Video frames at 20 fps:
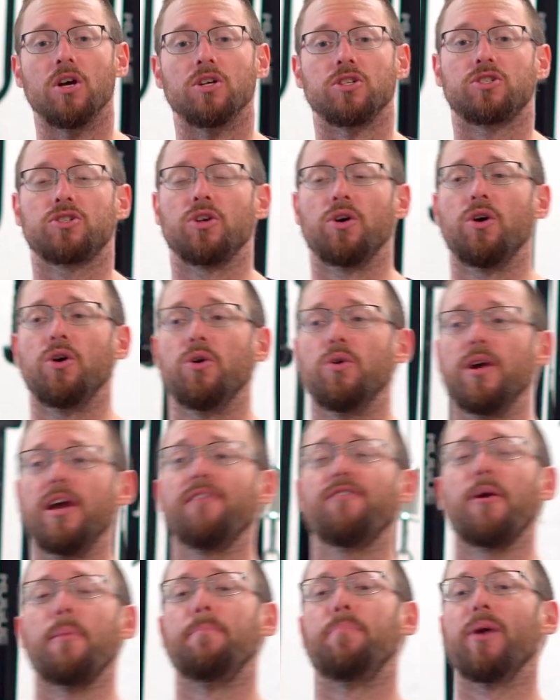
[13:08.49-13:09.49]
So
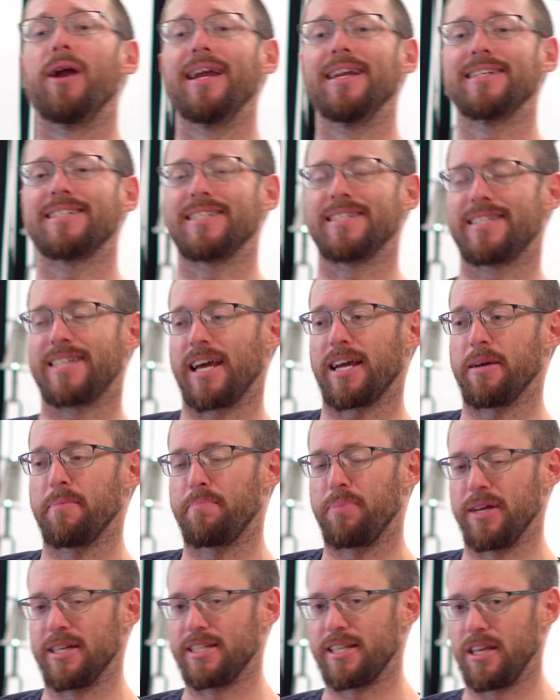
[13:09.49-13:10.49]
if our brain is the
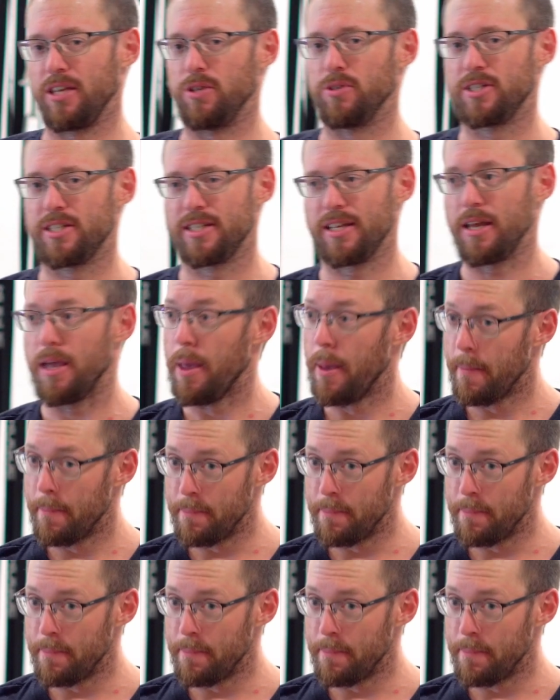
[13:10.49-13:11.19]
second place that uses it,